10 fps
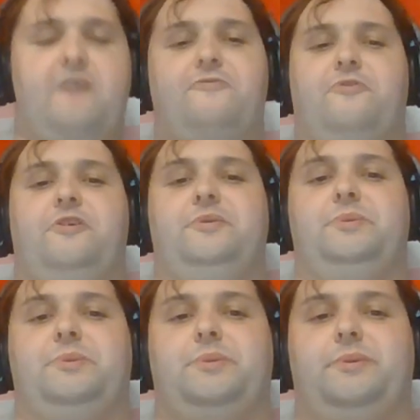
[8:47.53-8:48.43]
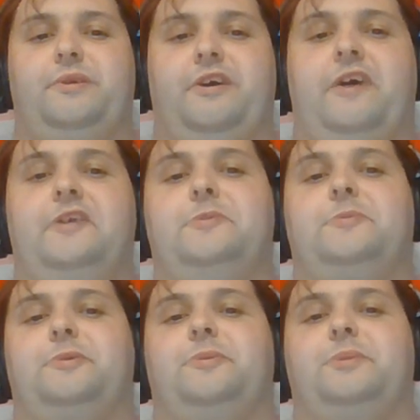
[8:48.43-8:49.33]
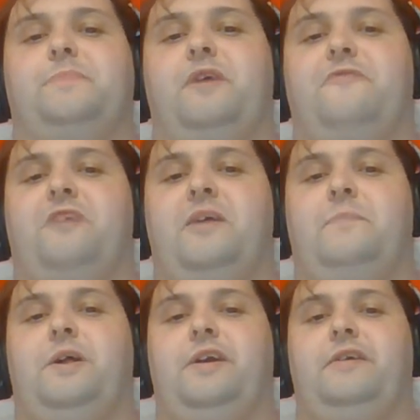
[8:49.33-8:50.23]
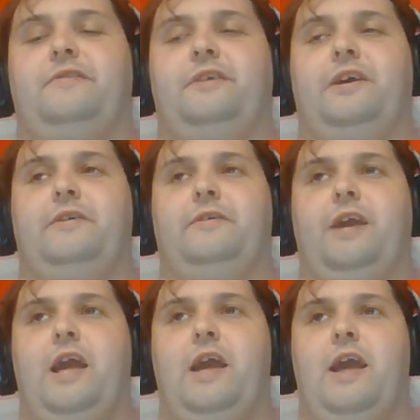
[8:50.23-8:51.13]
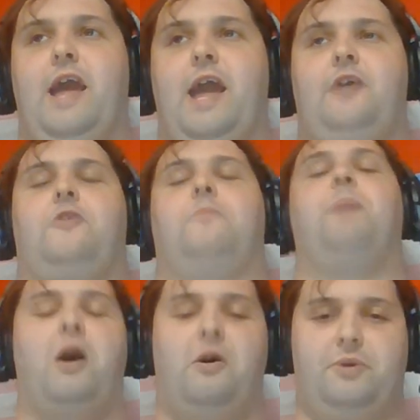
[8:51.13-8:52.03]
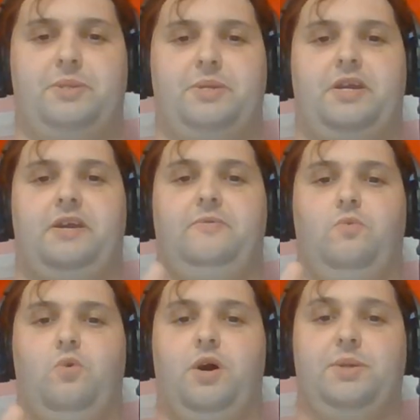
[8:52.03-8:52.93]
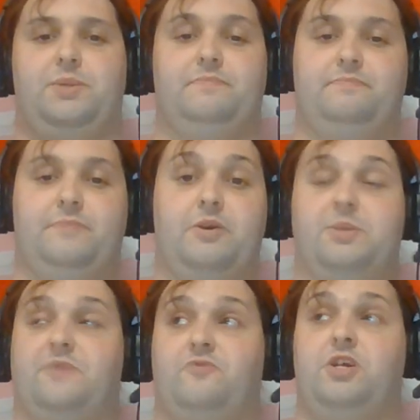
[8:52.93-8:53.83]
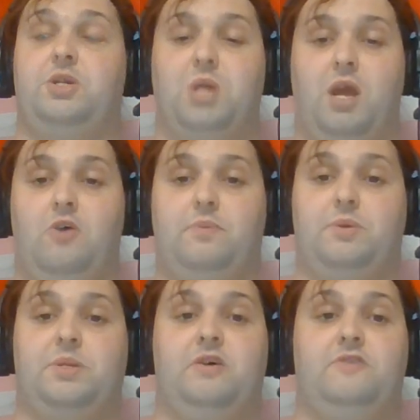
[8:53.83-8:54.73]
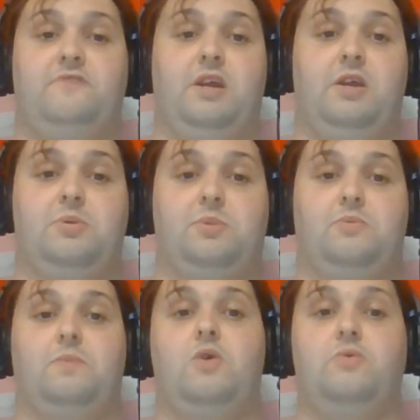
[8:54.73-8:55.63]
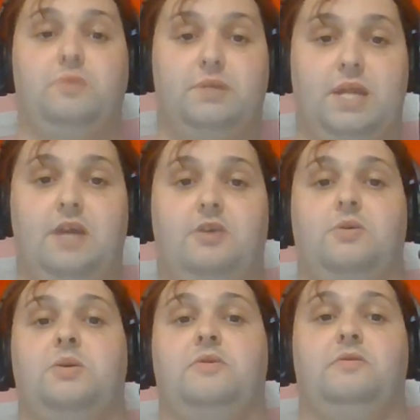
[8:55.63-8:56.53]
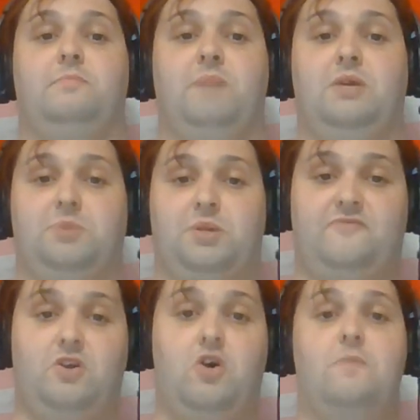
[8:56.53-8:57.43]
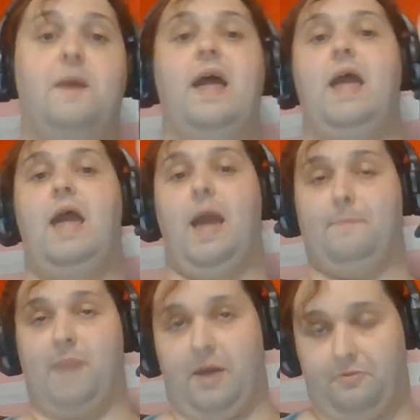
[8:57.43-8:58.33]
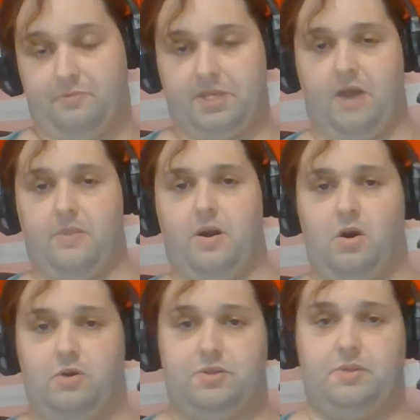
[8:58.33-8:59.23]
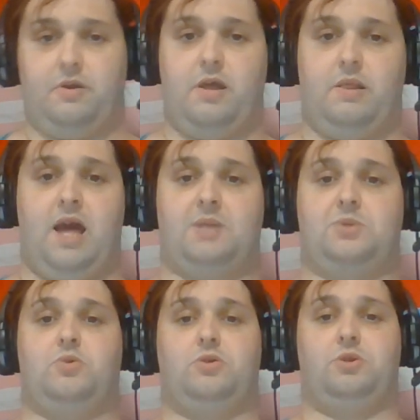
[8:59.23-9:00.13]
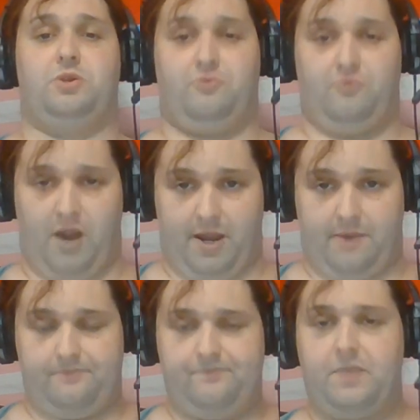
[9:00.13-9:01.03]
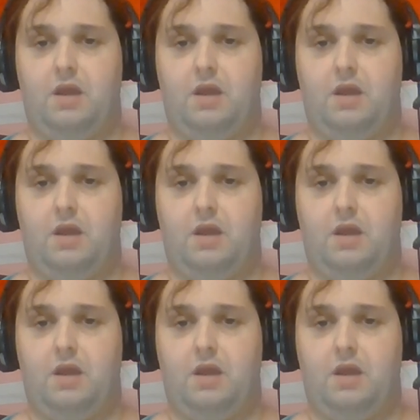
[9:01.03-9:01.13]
My friends got introduced to my family, and our policy was, there's the fridge, help yourself, here's the remote, make yourself at home, and bathroom's down the hall to the last door to your right.